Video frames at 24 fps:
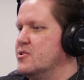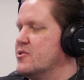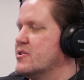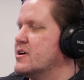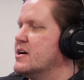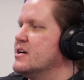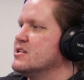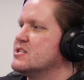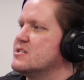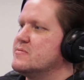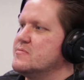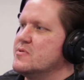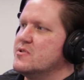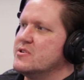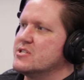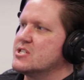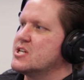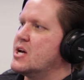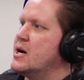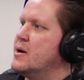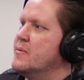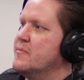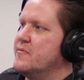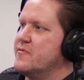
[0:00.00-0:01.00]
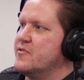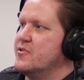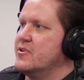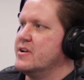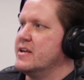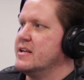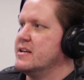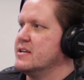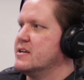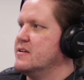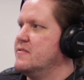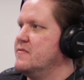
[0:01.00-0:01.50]
customers' comfort
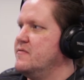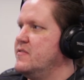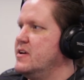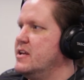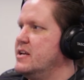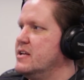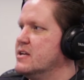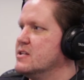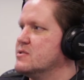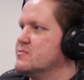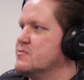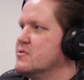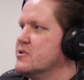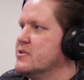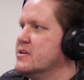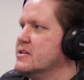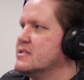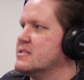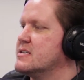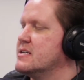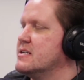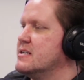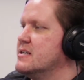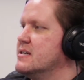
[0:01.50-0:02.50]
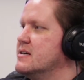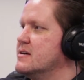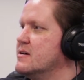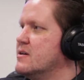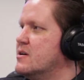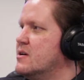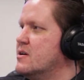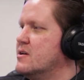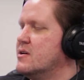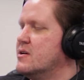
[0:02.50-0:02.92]
and convenience, where it's going to,